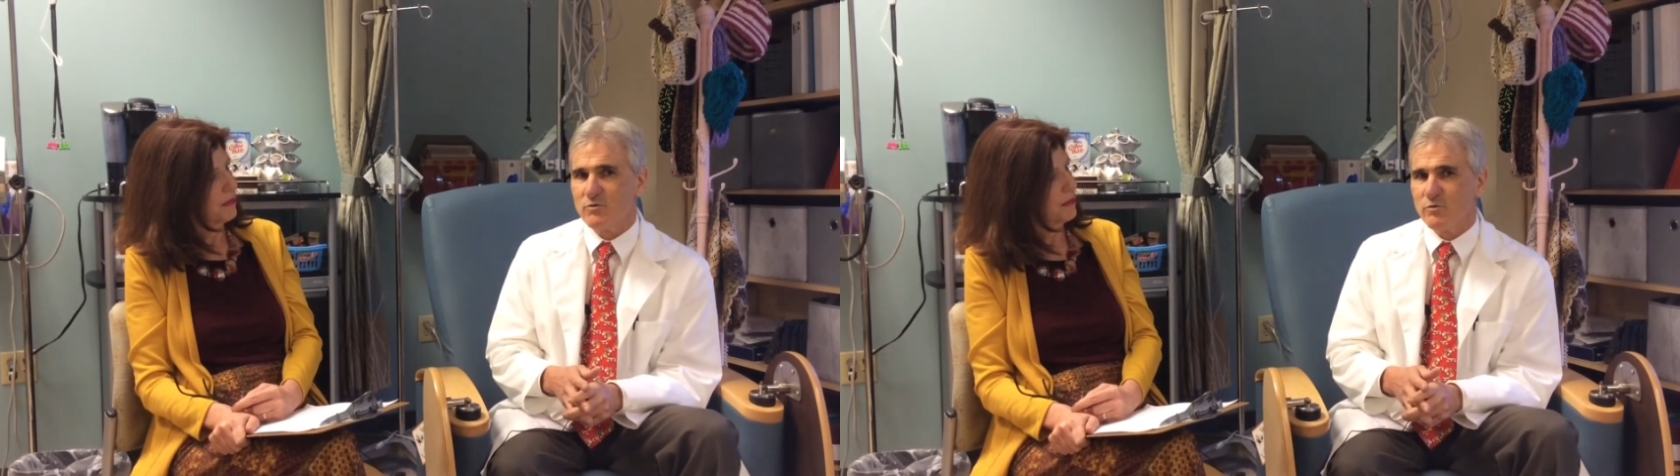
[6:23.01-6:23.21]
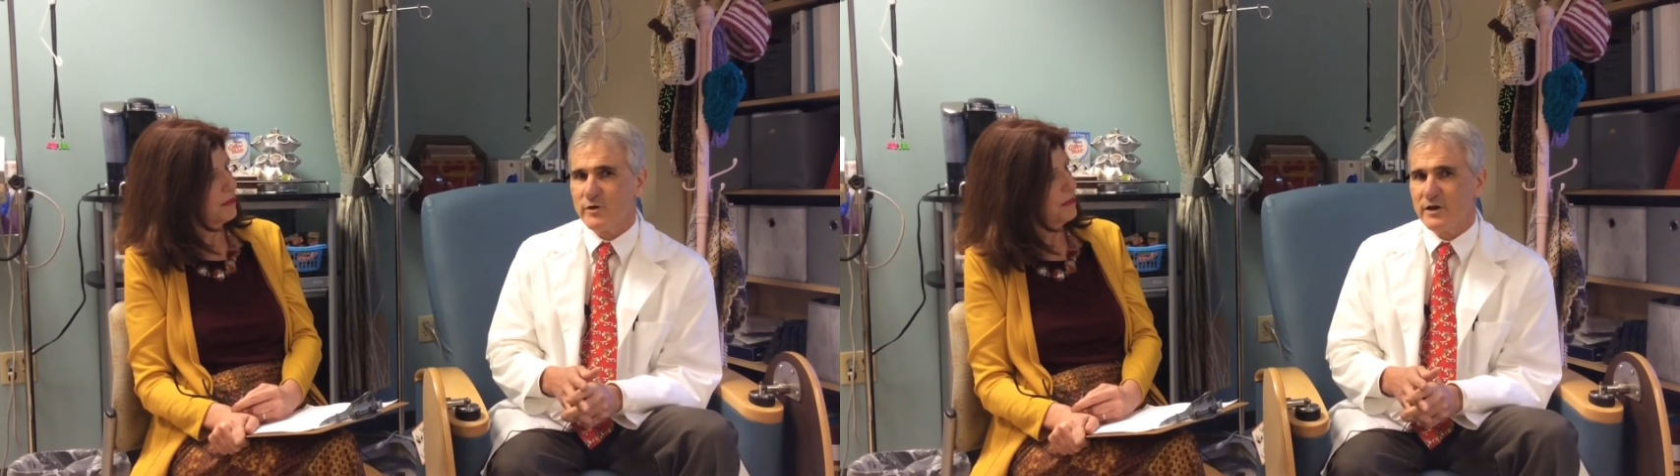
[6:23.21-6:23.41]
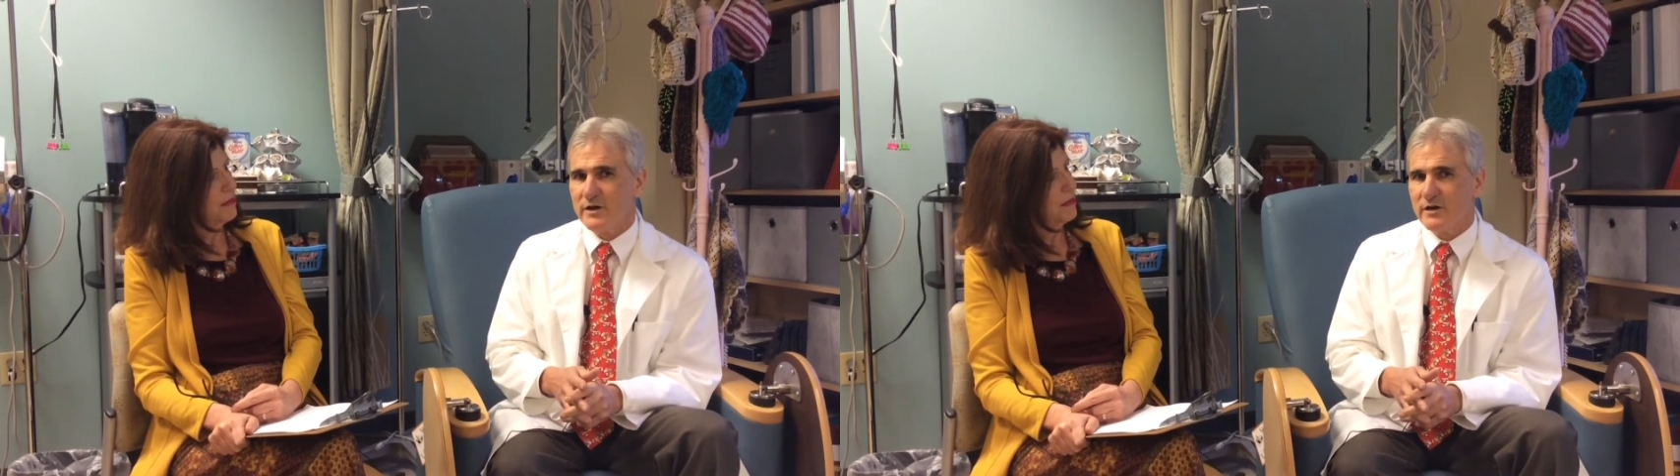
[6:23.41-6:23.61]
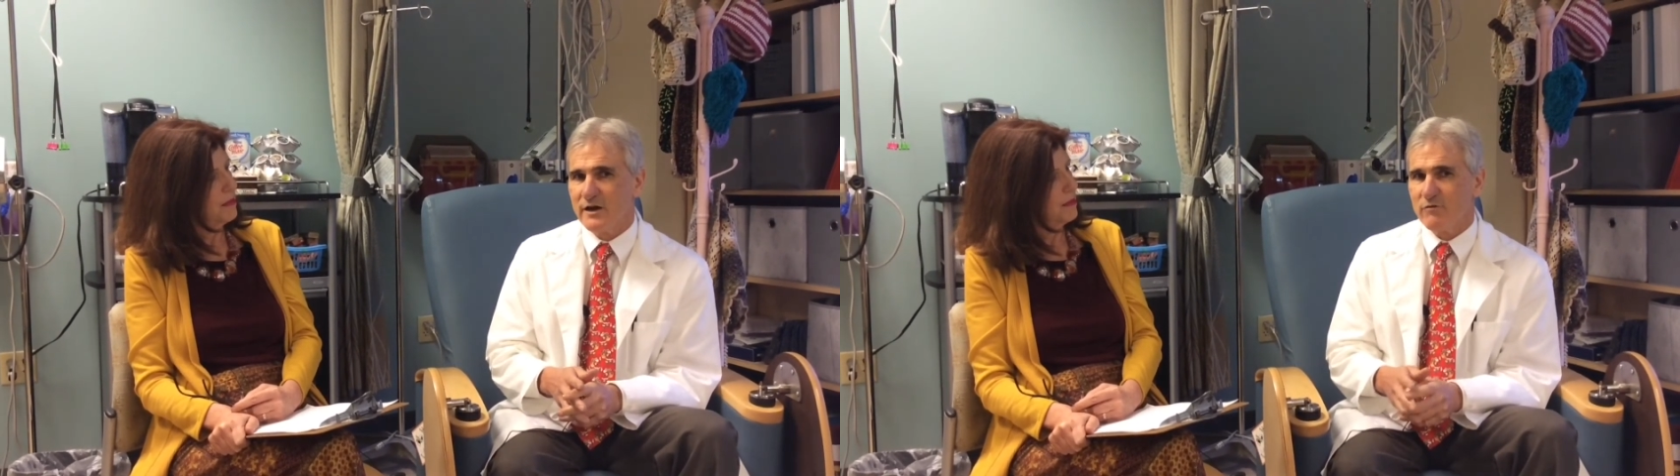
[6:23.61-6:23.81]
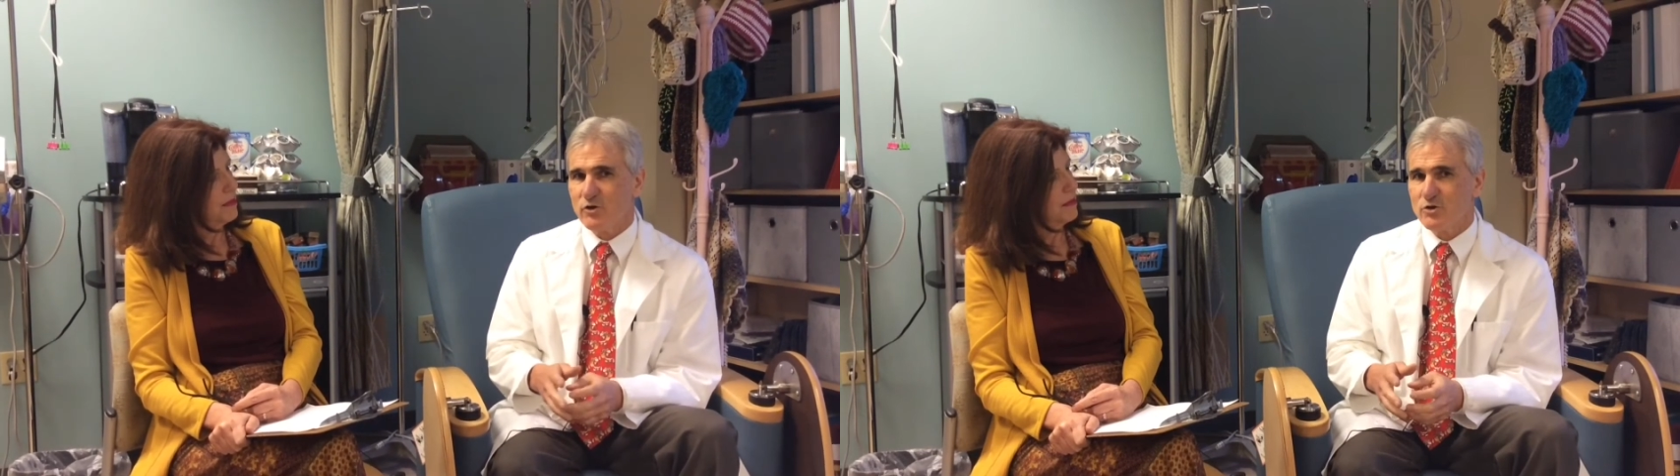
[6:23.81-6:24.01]
we
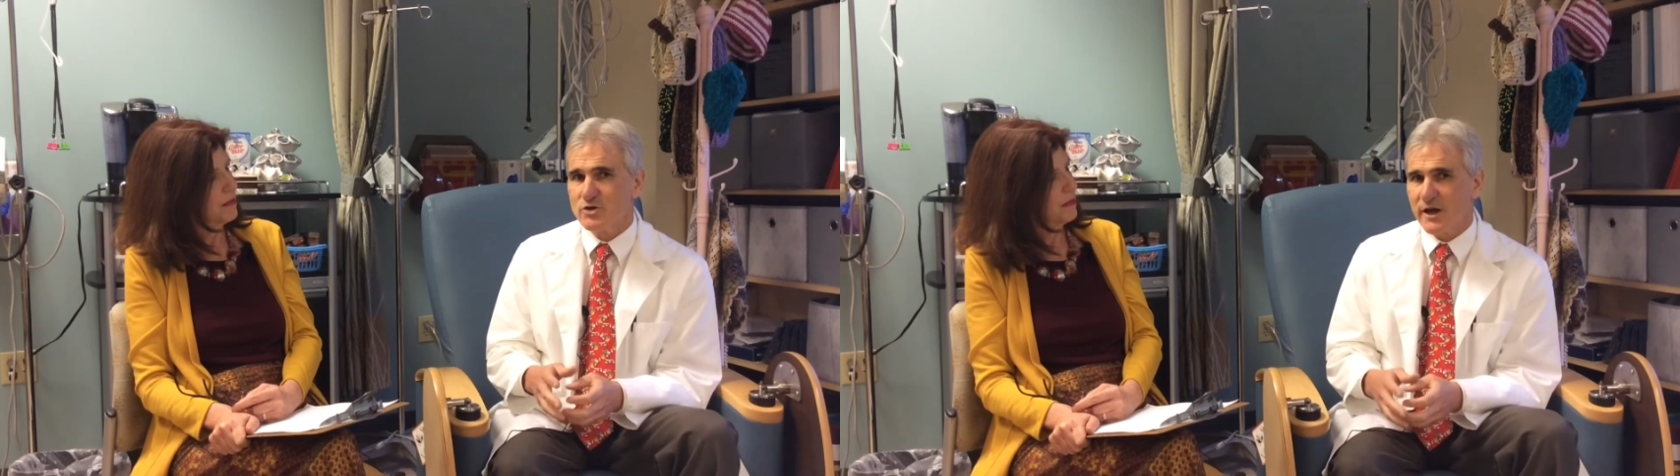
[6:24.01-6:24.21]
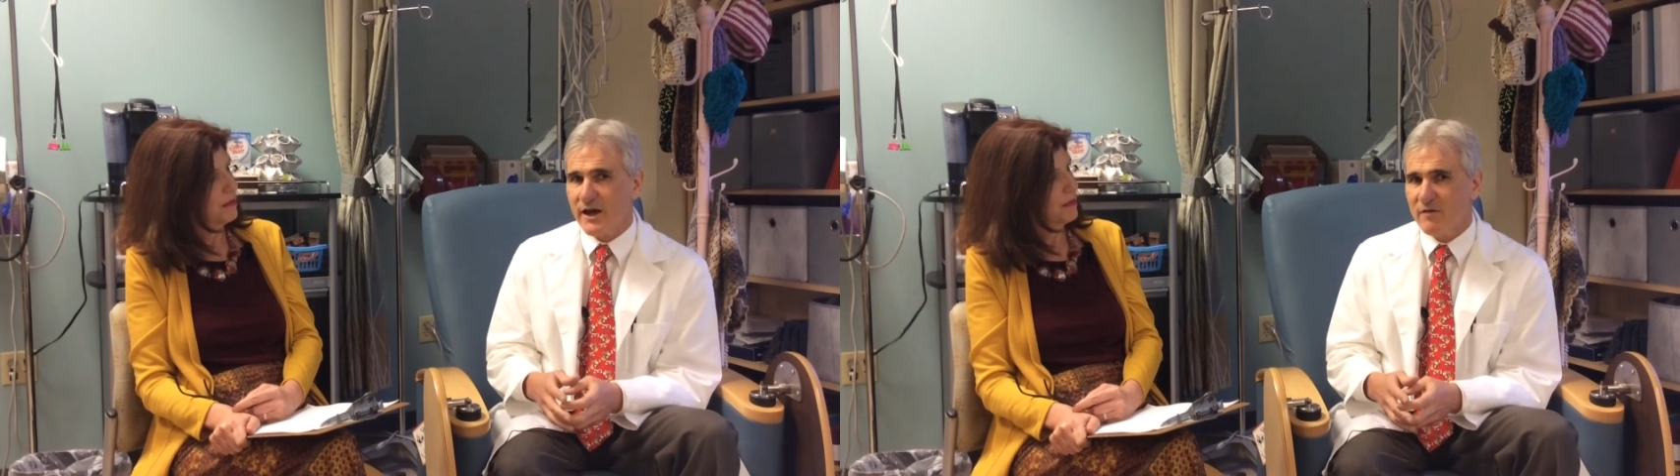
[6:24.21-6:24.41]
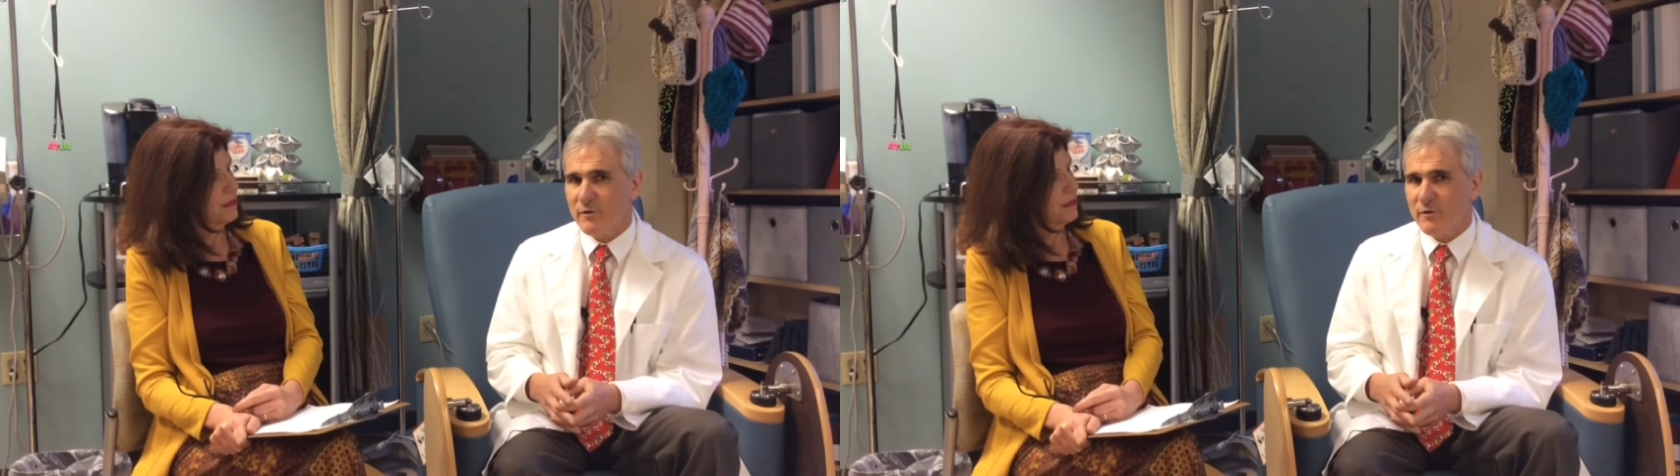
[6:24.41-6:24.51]
never used to have